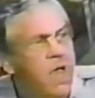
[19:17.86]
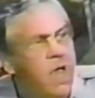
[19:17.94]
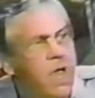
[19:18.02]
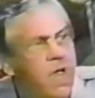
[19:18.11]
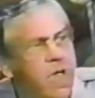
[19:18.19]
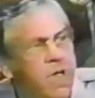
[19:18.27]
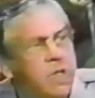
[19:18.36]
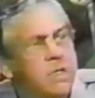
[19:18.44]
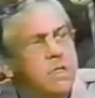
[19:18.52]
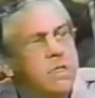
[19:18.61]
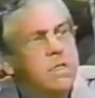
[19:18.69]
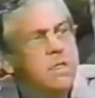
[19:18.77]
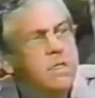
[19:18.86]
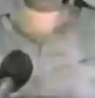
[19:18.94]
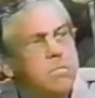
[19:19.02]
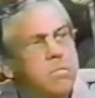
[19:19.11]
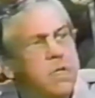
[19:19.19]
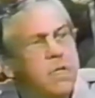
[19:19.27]
And
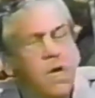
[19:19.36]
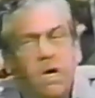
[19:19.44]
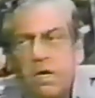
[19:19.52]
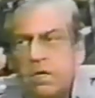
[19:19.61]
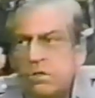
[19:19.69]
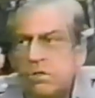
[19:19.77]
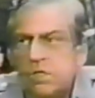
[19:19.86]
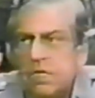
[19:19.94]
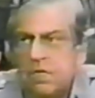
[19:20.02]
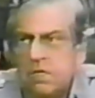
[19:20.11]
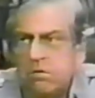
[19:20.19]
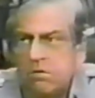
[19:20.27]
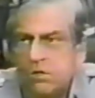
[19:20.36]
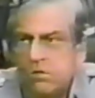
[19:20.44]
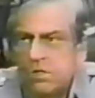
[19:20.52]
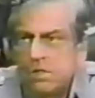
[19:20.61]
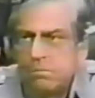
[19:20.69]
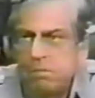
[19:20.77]
because he had
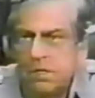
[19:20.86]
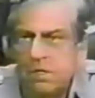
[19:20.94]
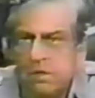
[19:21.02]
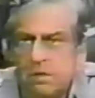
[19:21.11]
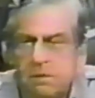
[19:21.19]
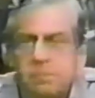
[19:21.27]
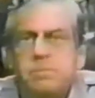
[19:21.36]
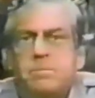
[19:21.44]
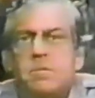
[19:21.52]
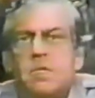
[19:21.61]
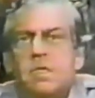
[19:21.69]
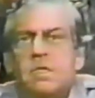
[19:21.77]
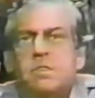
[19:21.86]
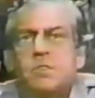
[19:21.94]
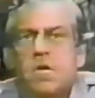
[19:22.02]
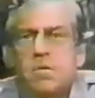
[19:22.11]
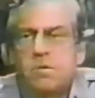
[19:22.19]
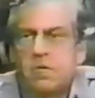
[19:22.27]
introduced this bill, the
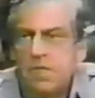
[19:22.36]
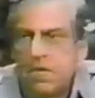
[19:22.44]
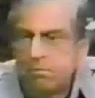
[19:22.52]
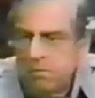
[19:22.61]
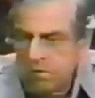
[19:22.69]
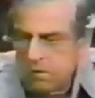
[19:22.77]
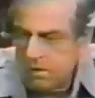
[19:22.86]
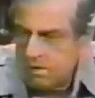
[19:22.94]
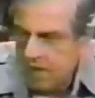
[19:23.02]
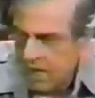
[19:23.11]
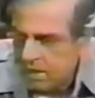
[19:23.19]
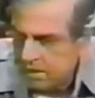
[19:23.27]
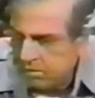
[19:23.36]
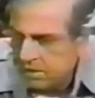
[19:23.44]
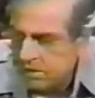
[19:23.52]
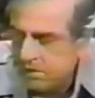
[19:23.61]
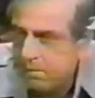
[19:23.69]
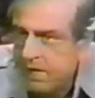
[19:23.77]
chairman of that board, Alan
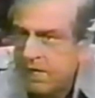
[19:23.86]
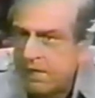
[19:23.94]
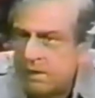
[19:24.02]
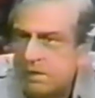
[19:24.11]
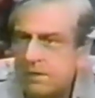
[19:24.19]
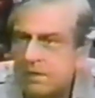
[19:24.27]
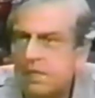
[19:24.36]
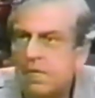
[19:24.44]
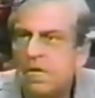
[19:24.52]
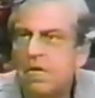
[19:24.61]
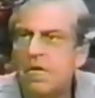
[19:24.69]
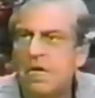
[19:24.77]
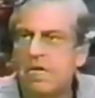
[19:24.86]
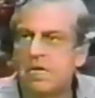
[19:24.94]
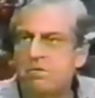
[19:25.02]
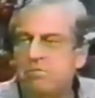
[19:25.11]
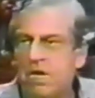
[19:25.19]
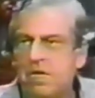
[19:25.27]
Greenspan, had
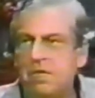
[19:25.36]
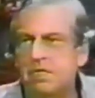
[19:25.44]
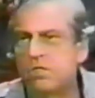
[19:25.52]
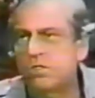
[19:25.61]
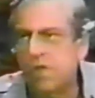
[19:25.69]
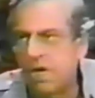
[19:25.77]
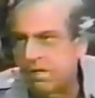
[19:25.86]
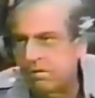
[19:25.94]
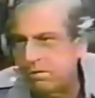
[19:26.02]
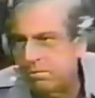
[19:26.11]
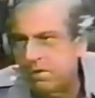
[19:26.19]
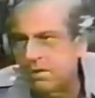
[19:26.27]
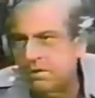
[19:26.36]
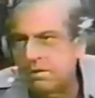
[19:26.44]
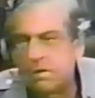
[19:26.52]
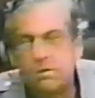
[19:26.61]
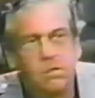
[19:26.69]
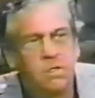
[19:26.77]
invited this
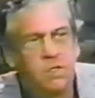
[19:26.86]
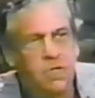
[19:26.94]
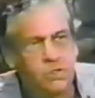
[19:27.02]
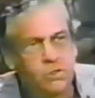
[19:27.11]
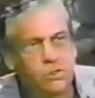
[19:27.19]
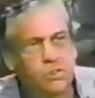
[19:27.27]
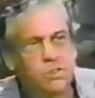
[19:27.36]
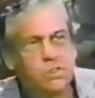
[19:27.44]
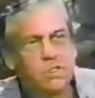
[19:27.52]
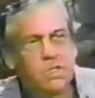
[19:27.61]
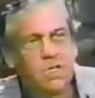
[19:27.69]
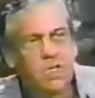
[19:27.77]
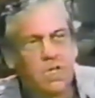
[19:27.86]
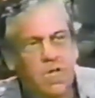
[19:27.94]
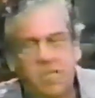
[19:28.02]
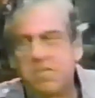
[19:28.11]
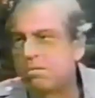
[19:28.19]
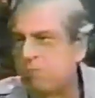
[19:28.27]
congressman to lunch
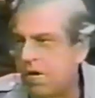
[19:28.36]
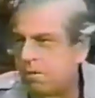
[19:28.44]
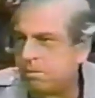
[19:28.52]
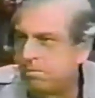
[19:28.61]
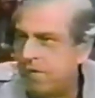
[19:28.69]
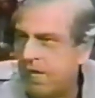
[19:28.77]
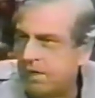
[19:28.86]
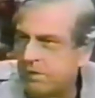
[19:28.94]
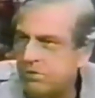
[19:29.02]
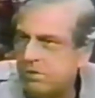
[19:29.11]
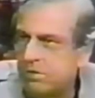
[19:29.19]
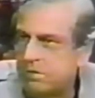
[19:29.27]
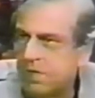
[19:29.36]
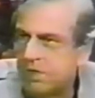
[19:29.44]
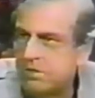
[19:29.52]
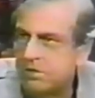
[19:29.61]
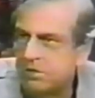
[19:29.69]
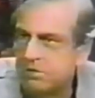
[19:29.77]
at the Marble Palace on
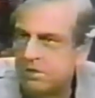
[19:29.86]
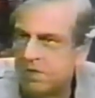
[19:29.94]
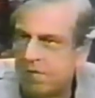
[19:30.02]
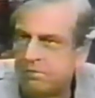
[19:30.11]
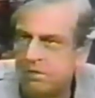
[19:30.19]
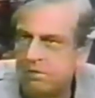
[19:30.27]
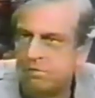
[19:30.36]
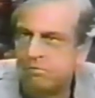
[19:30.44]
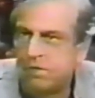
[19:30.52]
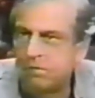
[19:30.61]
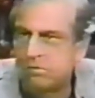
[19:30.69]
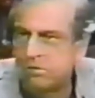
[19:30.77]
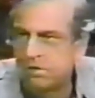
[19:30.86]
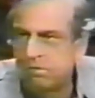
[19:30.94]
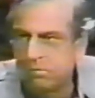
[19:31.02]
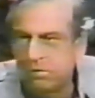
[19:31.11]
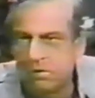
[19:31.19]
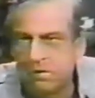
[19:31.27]
Constitution Avenue, the Federal
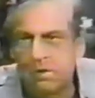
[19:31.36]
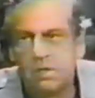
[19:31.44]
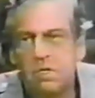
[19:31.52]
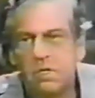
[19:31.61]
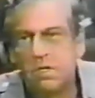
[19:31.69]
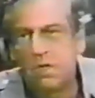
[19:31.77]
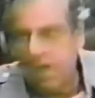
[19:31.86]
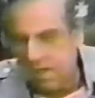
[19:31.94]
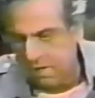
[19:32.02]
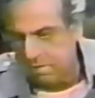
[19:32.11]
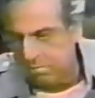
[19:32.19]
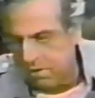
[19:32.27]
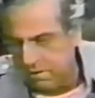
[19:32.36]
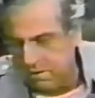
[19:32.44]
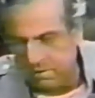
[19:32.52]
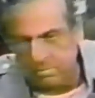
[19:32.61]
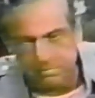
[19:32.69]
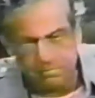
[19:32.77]
Reserve Board uh, building.